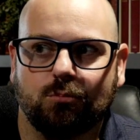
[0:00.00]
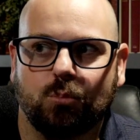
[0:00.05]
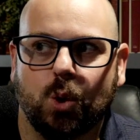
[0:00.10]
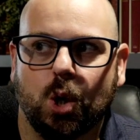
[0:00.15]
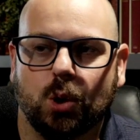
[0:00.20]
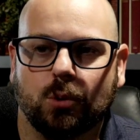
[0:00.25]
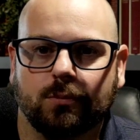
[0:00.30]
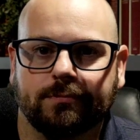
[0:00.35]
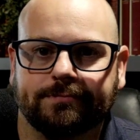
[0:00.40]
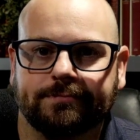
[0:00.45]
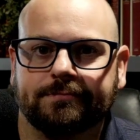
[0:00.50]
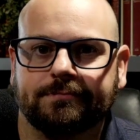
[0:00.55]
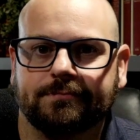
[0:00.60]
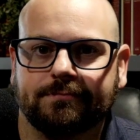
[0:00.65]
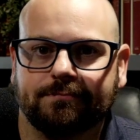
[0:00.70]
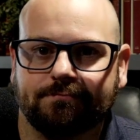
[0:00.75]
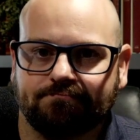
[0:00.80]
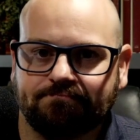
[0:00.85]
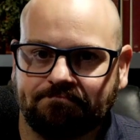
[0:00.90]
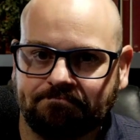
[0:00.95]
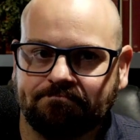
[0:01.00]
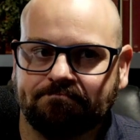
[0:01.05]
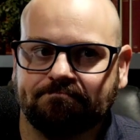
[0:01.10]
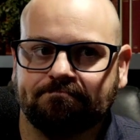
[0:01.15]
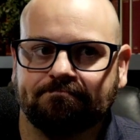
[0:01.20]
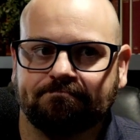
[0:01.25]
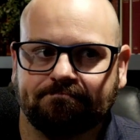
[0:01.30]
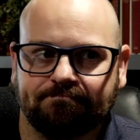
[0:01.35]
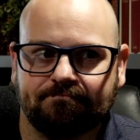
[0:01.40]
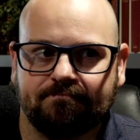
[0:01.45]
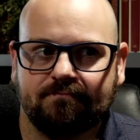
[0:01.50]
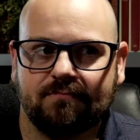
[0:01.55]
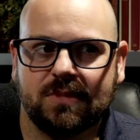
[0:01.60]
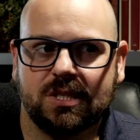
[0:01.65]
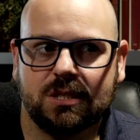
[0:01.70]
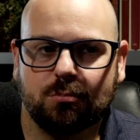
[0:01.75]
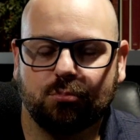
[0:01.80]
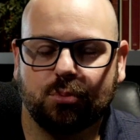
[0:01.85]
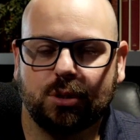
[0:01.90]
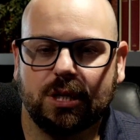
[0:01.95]
Whoa.
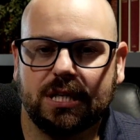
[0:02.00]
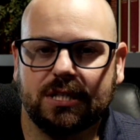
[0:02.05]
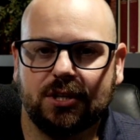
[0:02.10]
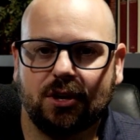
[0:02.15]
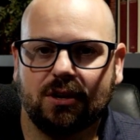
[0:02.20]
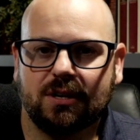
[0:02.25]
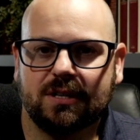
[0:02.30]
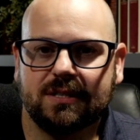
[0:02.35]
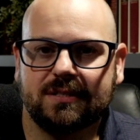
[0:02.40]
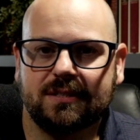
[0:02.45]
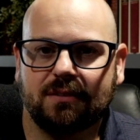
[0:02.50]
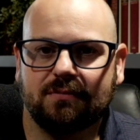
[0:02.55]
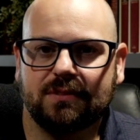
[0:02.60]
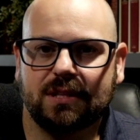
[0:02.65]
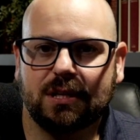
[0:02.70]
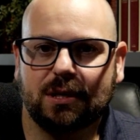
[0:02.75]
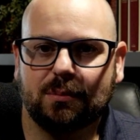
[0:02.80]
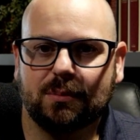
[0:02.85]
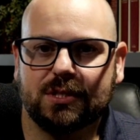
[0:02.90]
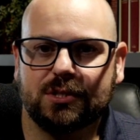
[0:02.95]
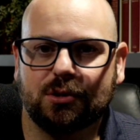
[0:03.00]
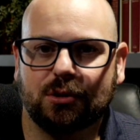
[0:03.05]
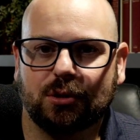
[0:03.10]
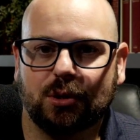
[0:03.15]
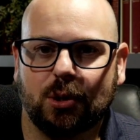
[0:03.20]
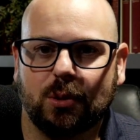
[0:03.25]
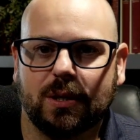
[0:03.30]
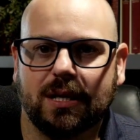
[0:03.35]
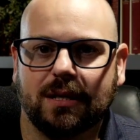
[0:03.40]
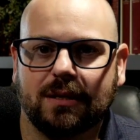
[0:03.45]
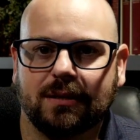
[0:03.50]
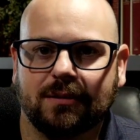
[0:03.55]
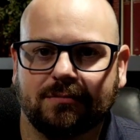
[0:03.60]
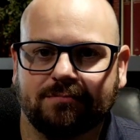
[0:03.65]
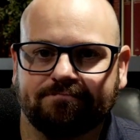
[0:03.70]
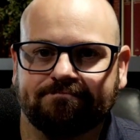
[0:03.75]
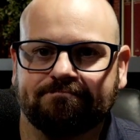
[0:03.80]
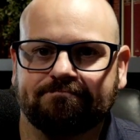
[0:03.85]
Some pretty dark stuff there, Mr. Loki.